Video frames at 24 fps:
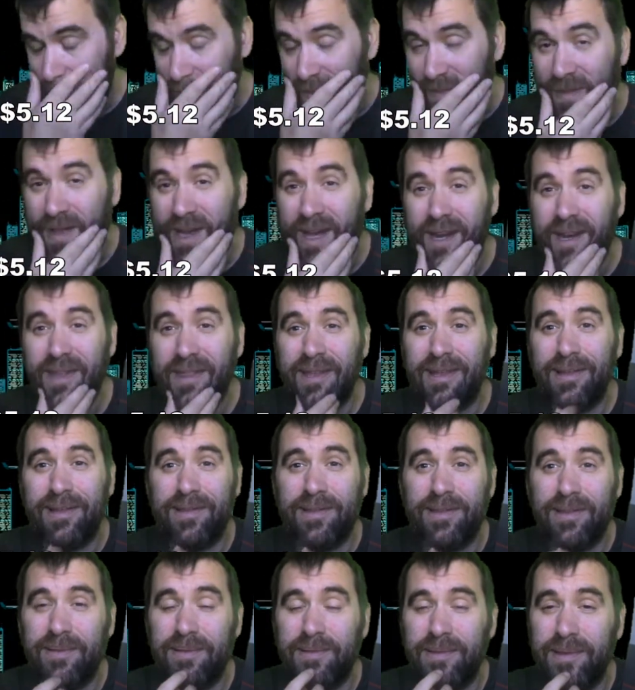A lot of
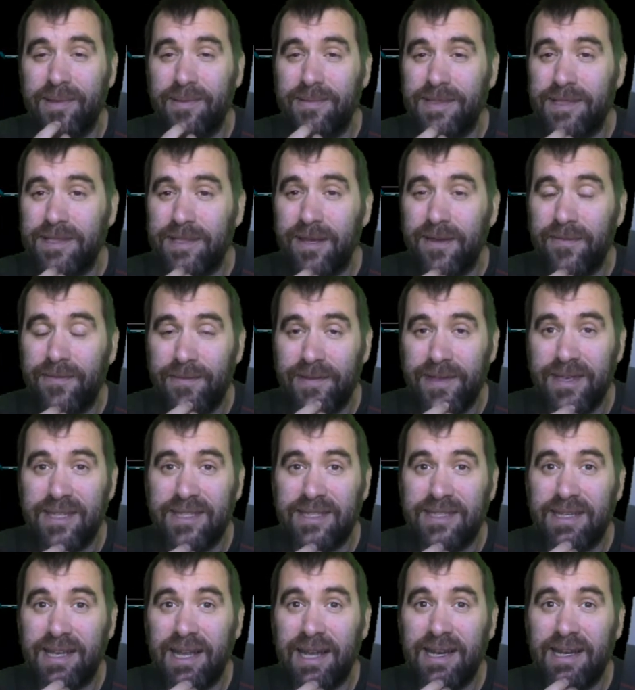the stuff
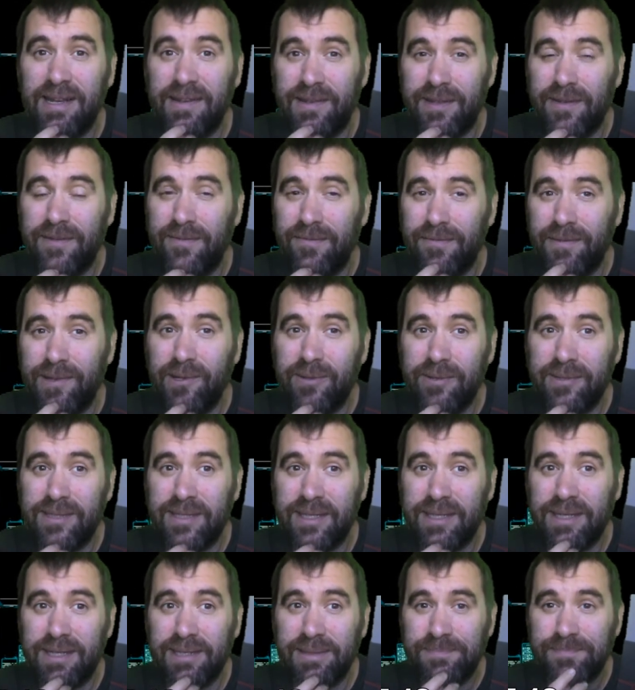is kind of
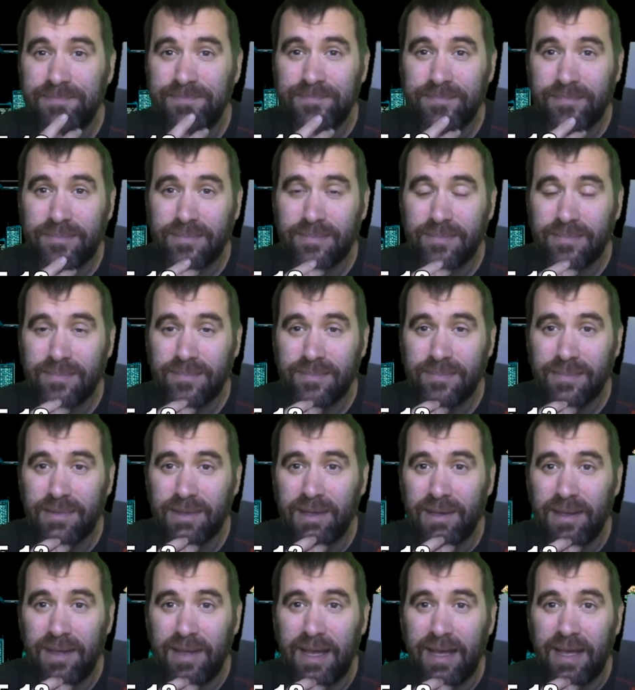confusing.
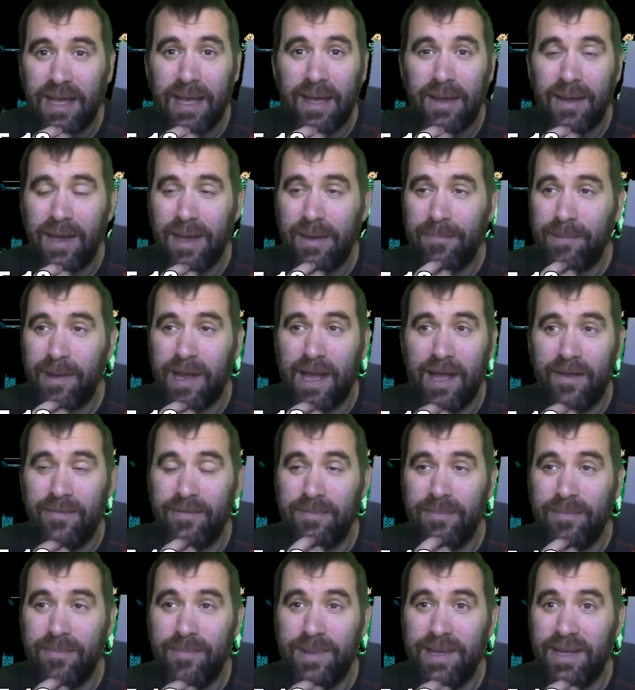Like I
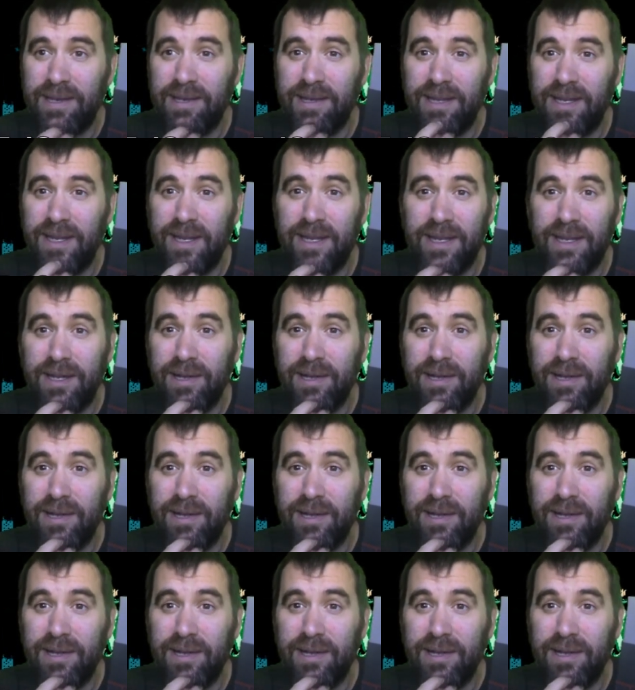haven't beaten it in